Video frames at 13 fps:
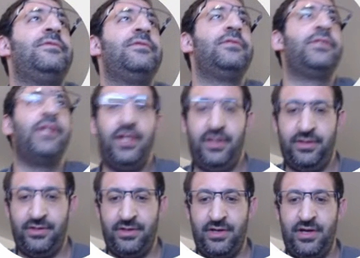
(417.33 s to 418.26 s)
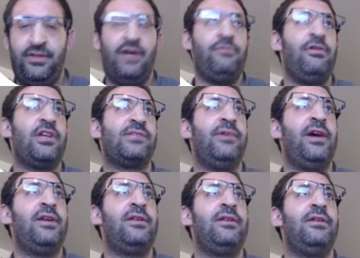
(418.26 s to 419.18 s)
Okay, and I will
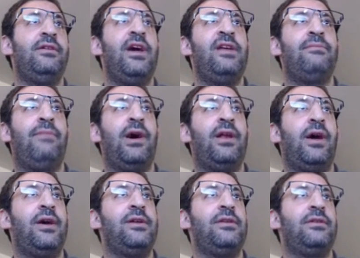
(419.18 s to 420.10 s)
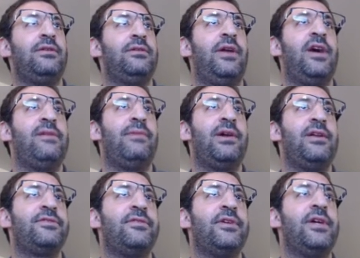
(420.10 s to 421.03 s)
explain line by line,
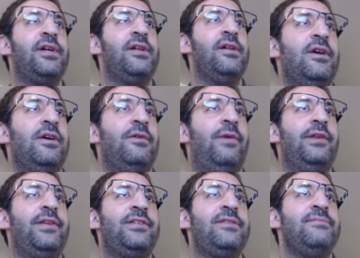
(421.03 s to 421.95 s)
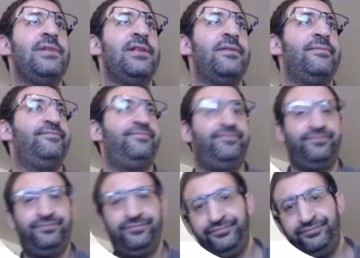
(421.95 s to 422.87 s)
sorry, what does it mean.
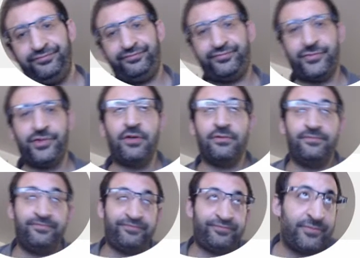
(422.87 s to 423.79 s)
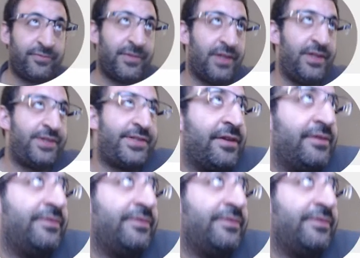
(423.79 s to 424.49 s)
So let's start.